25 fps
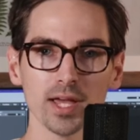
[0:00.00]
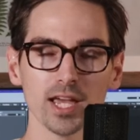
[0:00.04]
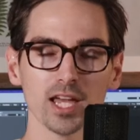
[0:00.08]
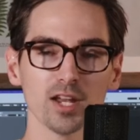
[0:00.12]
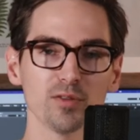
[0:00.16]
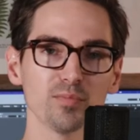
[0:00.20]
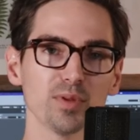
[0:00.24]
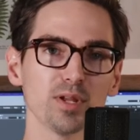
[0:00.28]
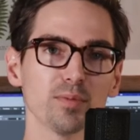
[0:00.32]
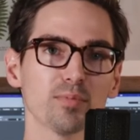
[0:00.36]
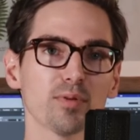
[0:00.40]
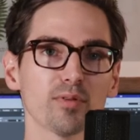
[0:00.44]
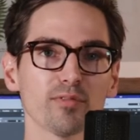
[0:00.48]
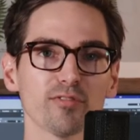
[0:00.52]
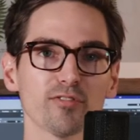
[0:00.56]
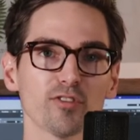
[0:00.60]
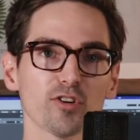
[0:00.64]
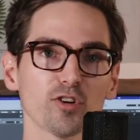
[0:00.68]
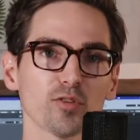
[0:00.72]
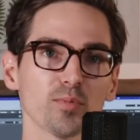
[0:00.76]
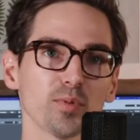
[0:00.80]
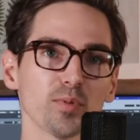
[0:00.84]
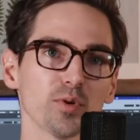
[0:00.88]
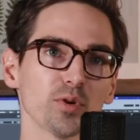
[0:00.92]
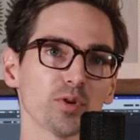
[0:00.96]
and be
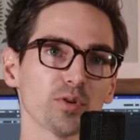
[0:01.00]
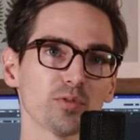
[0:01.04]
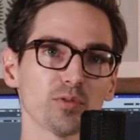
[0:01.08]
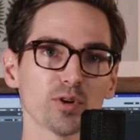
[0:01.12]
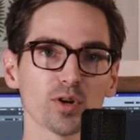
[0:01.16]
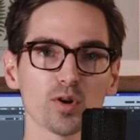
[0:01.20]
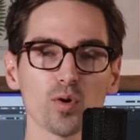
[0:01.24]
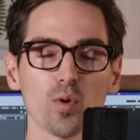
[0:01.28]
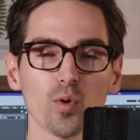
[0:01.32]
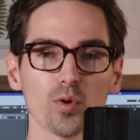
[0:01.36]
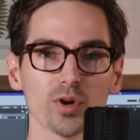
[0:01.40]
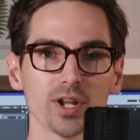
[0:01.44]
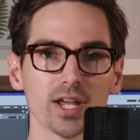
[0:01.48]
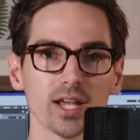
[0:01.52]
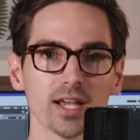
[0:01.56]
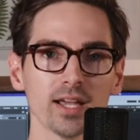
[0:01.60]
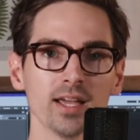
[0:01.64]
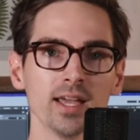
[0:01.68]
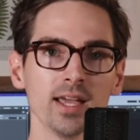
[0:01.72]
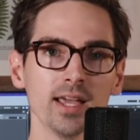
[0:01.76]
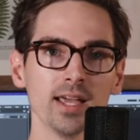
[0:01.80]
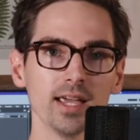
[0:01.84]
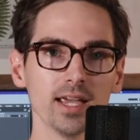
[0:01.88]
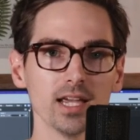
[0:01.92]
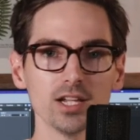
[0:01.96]
preferable to recording
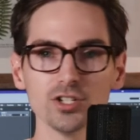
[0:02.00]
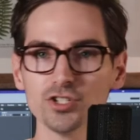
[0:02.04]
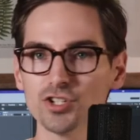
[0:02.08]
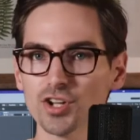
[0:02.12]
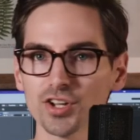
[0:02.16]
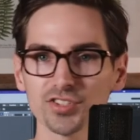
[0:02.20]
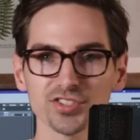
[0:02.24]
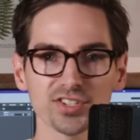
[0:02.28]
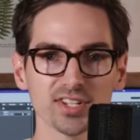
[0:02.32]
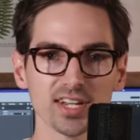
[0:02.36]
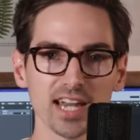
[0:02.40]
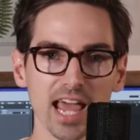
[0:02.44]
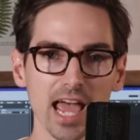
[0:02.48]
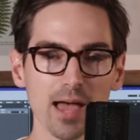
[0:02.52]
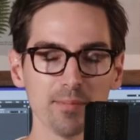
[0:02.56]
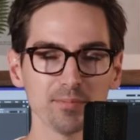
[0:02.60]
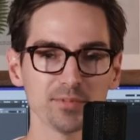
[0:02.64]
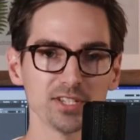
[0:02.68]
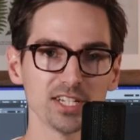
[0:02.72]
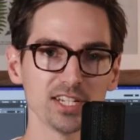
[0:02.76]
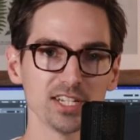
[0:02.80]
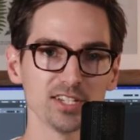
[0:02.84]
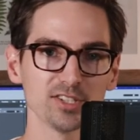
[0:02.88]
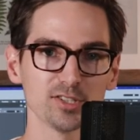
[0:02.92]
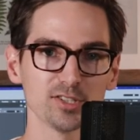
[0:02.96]
in just an empty